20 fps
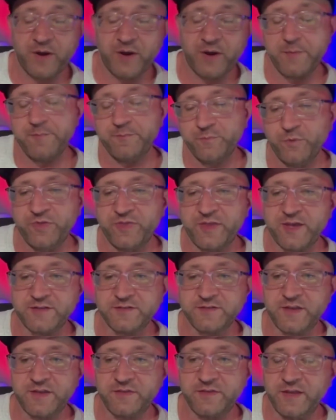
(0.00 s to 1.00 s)
But with
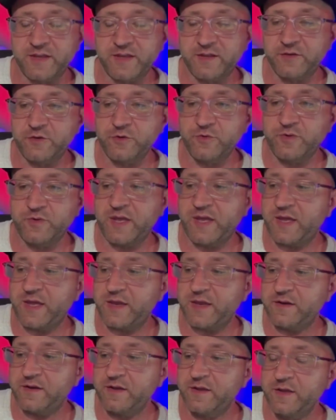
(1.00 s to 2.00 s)
that said, like you
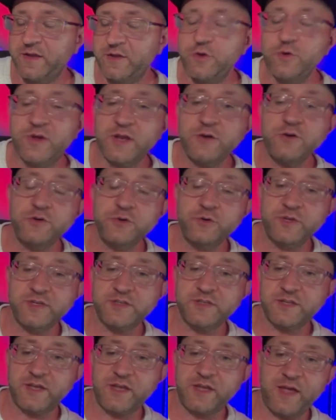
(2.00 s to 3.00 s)
can do
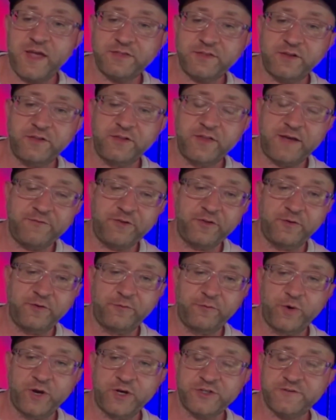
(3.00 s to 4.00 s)
this at the level
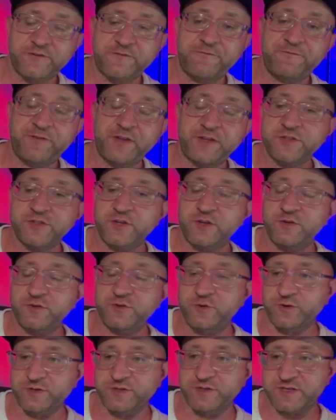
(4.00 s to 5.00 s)
of which fits
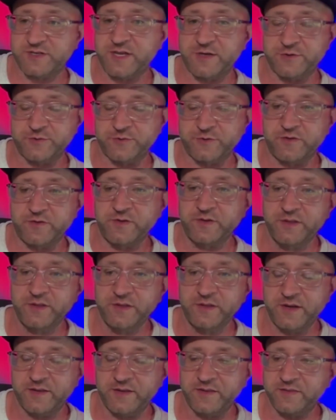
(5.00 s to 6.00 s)
your schedule.
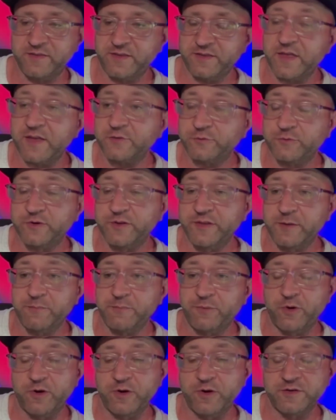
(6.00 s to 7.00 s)
And I think that that's really
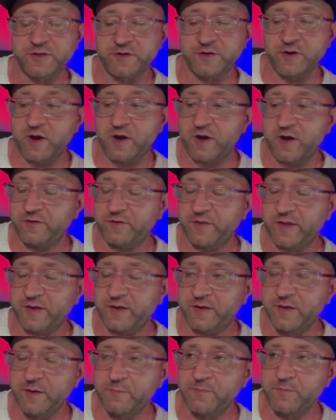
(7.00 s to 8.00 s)
important to not
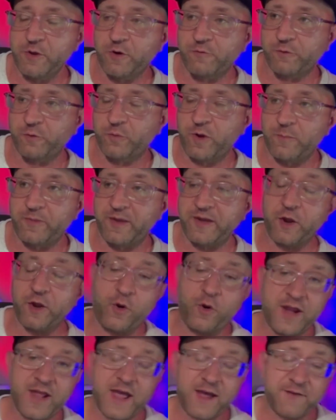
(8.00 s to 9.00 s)
like be overwhelmed. Like,
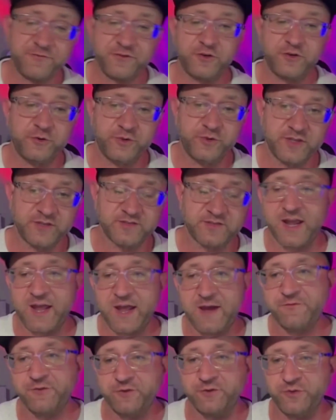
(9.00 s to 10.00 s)
oh, I have to do this. I
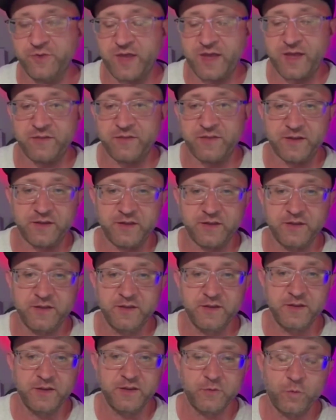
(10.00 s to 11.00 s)
have to do that. Like,
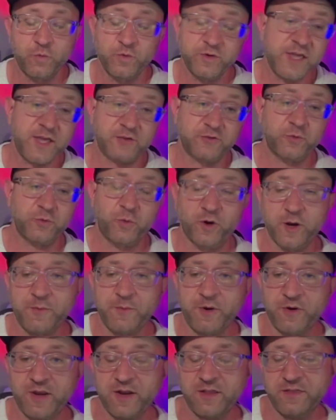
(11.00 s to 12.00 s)
yes, worry
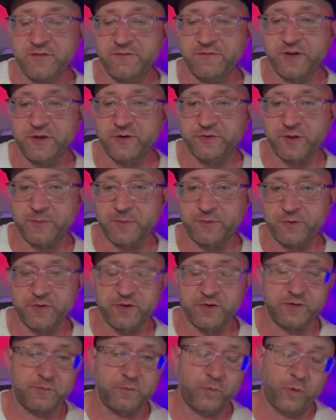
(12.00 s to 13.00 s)
about getting the videos
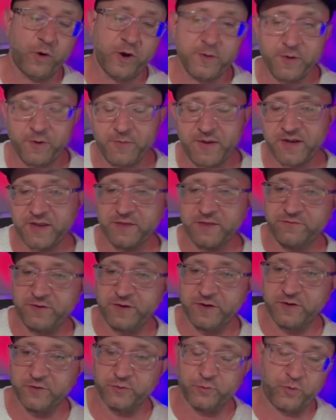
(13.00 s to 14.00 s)
uploaded. Worry about making the
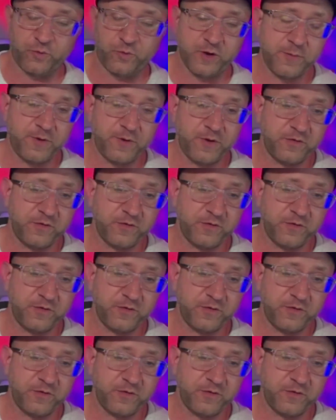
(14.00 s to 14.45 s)
videos. Worry